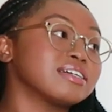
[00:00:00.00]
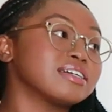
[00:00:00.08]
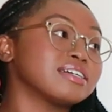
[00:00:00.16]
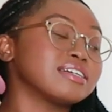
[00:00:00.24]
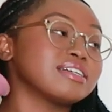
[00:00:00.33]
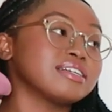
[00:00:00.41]

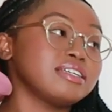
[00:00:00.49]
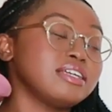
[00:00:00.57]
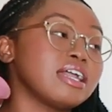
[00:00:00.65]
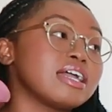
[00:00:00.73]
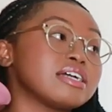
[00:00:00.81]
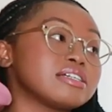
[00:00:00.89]

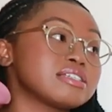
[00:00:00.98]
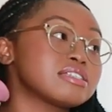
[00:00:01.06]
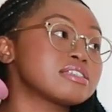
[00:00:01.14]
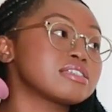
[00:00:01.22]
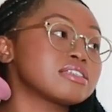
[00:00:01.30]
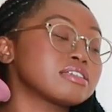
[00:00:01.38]

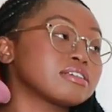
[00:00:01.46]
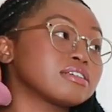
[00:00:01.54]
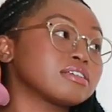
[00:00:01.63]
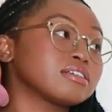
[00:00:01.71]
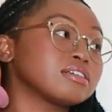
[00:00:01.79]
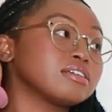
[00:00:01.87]

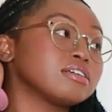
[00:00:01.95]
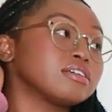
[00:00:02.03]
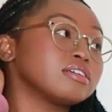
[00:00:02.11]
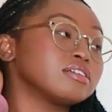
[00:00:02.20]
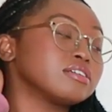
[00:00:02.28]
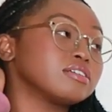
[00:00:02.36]

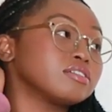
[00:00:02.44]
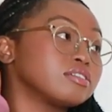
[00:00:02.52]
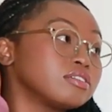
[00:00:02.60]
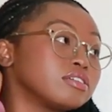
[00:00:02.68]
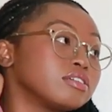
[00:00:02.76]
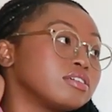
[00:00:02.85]

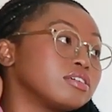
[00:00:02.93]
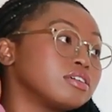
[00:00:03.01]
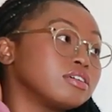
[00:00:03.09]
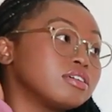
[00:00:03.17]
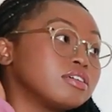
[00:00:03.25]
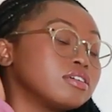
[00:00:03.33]

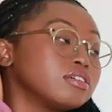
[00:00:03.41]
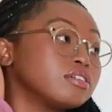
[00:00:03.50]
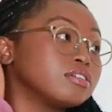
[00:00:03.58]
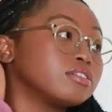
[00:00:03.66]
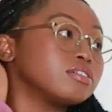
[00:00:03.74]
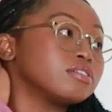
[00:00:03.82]

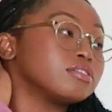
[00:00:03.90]
[no speech]